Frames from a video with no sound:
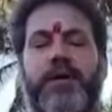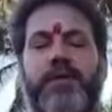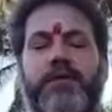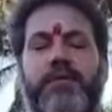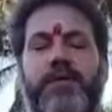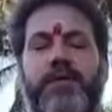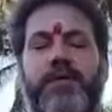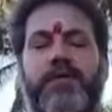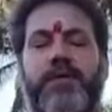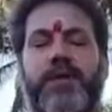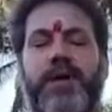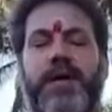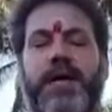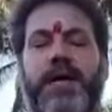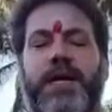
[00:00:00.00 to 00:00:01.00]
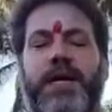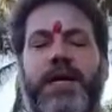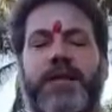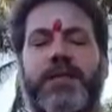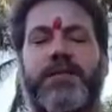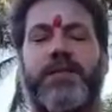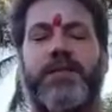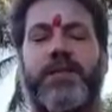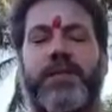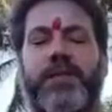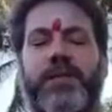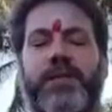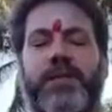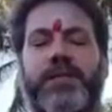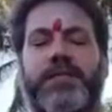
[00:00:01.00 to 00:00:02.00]
of beautiful light, a
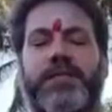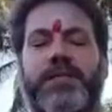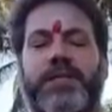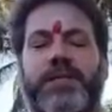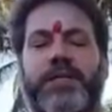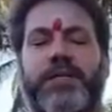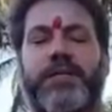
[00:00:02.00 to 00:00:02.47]
Jyoti Darshan.